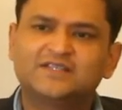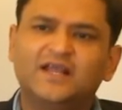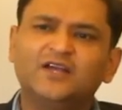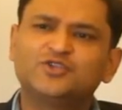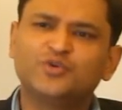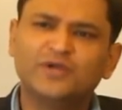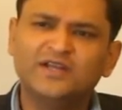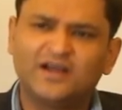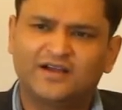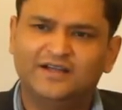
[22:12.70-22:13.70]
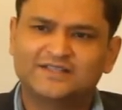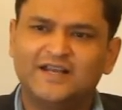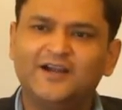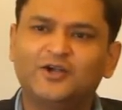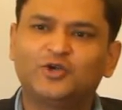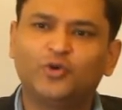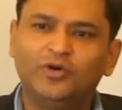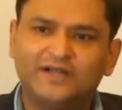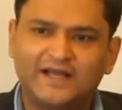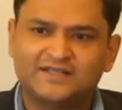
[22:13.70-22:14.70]
It's like a chungi naka, it's like a
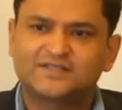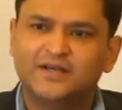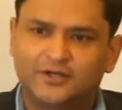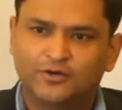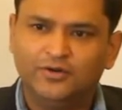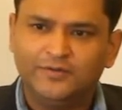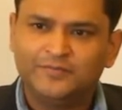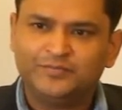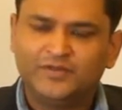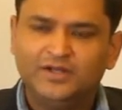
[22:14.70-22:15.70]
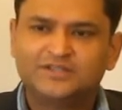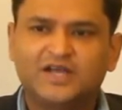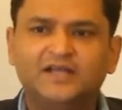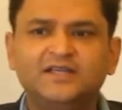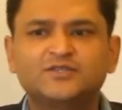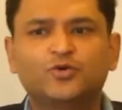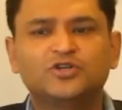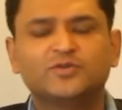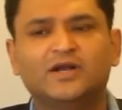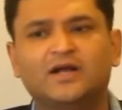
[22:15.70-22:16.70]
toll tax state, Chinese
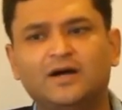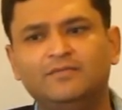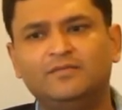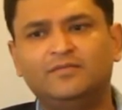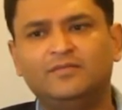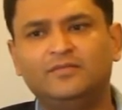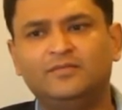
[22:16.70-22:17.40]
goods will come